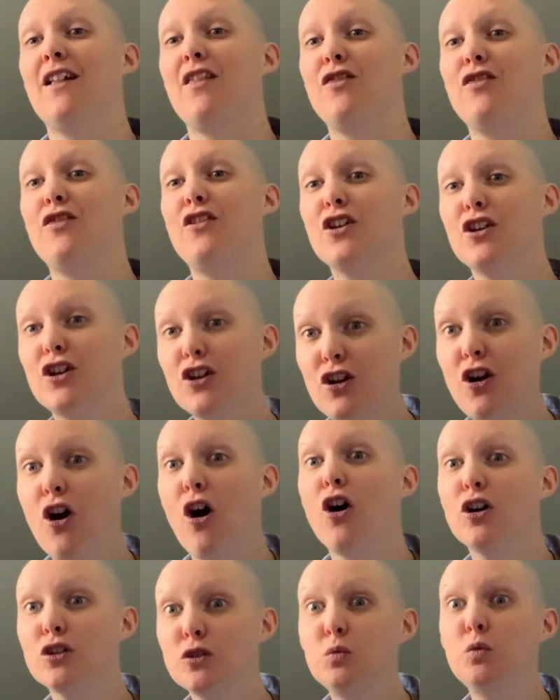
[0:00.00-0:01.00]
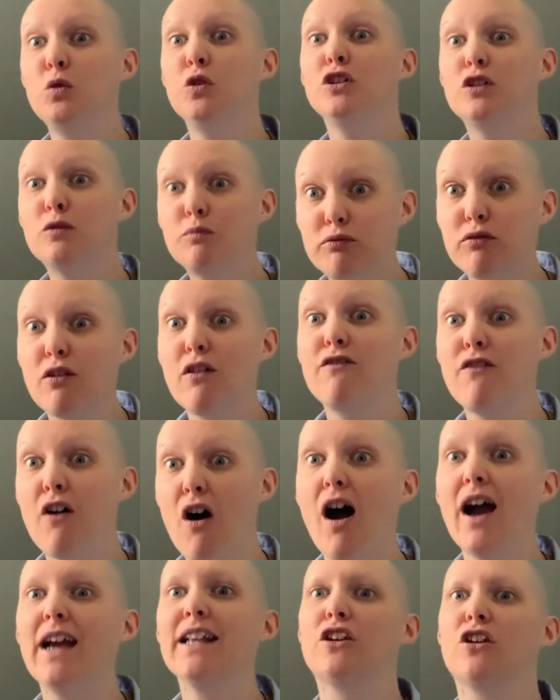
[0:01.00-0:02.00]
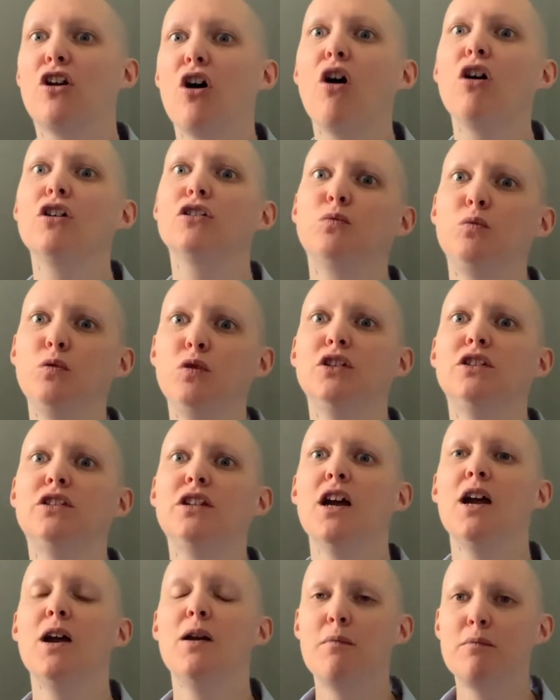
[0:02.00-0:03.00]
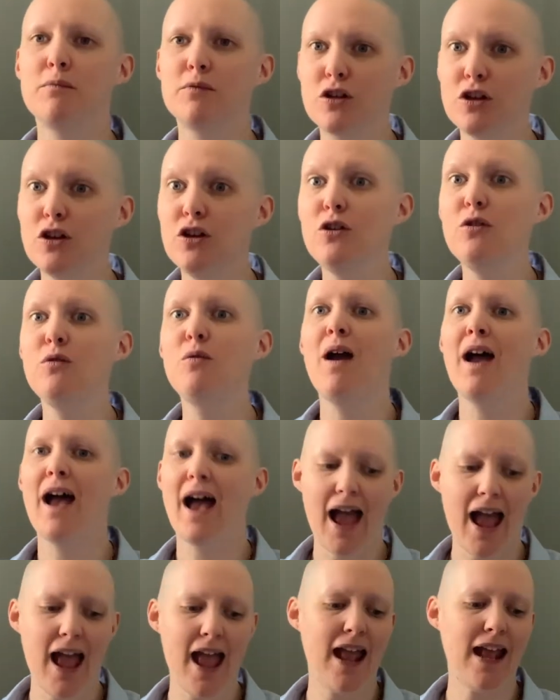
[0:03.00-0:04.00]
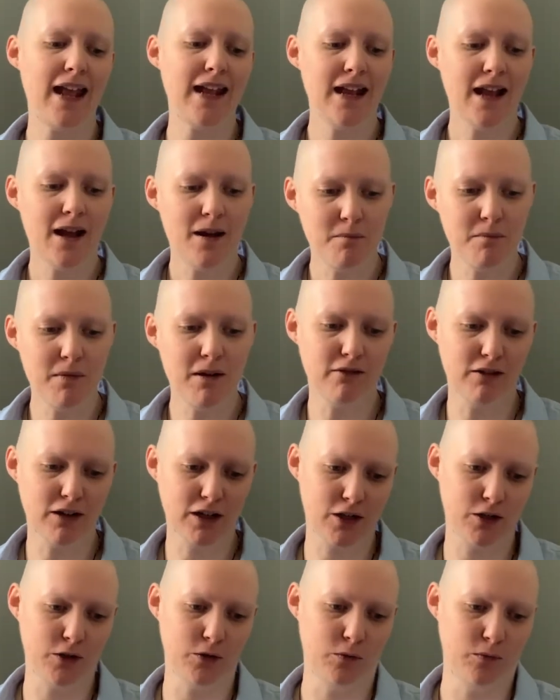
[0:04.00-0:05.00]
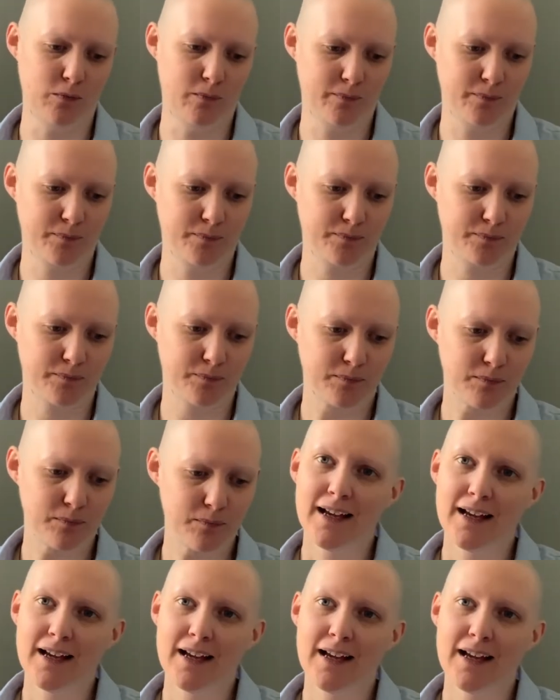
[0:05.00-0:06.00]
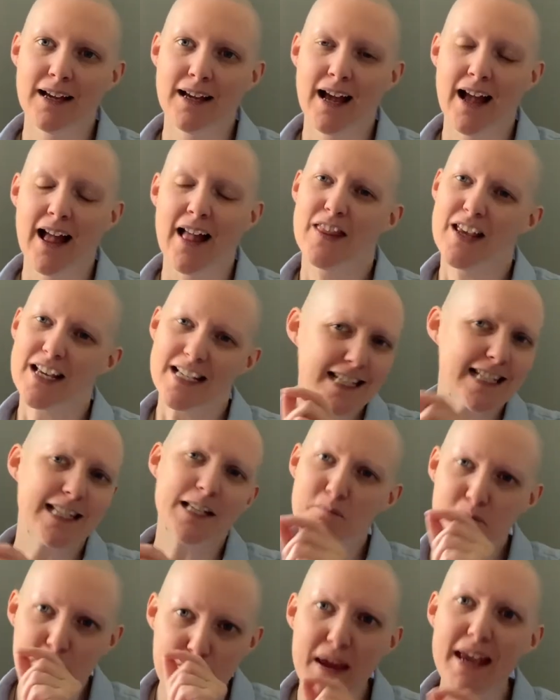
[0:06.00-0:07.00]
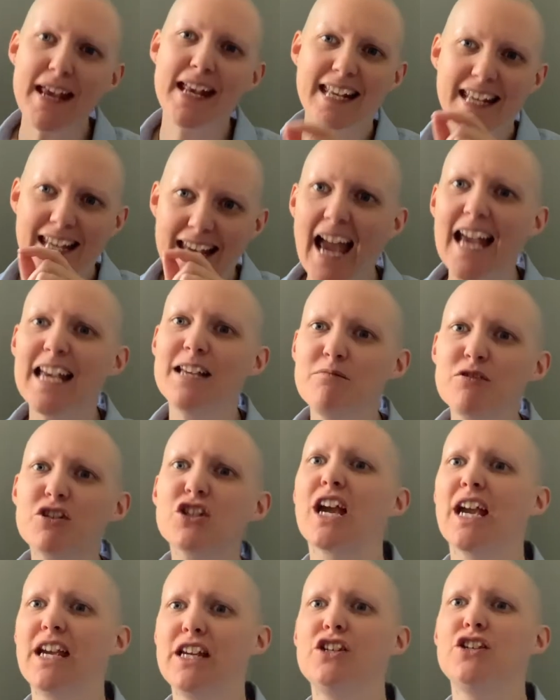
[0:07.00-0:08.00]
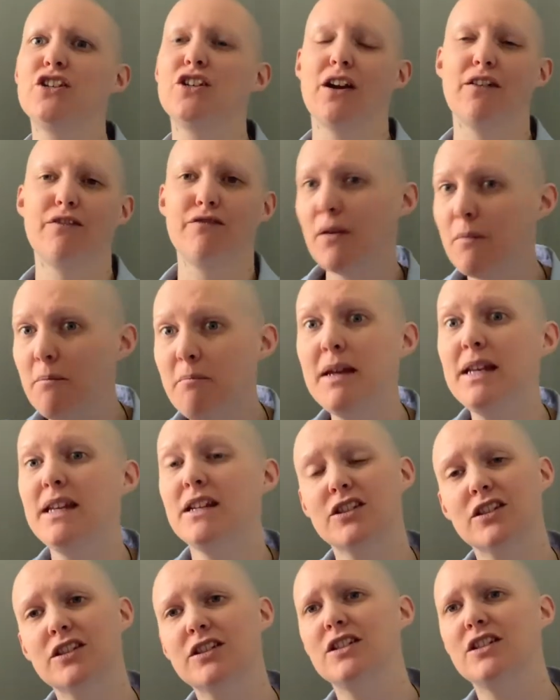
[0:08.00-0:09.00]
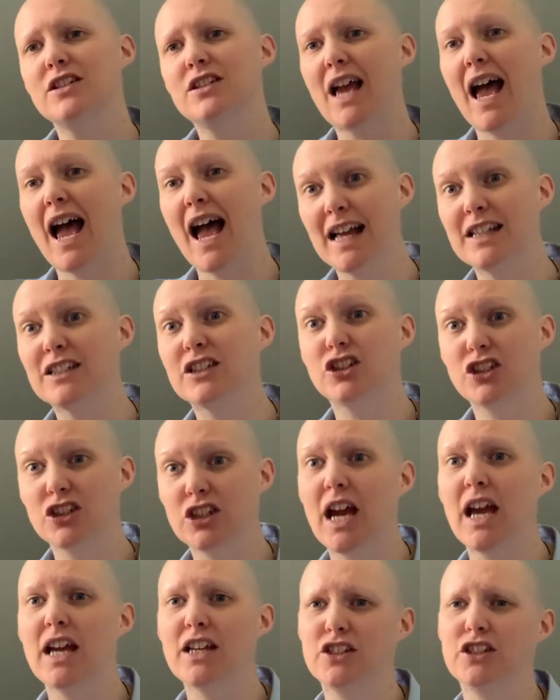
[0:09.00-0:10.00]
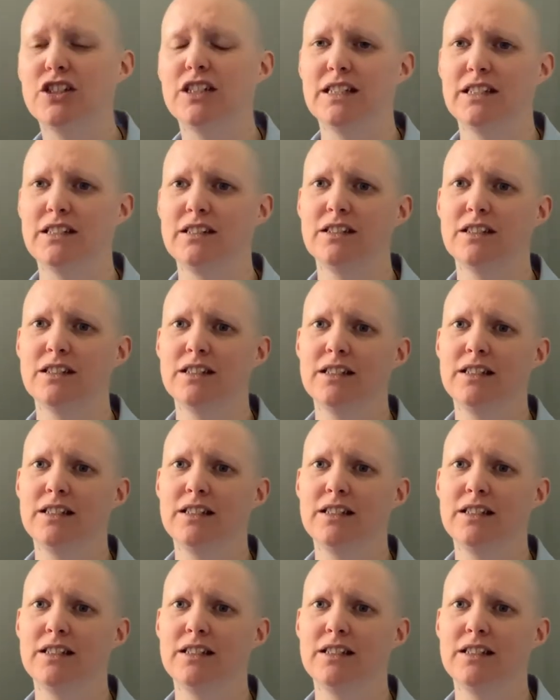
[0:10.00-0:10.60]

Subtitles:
that God would provide, God would do a miracle. This is a big game changer for ministers and churches.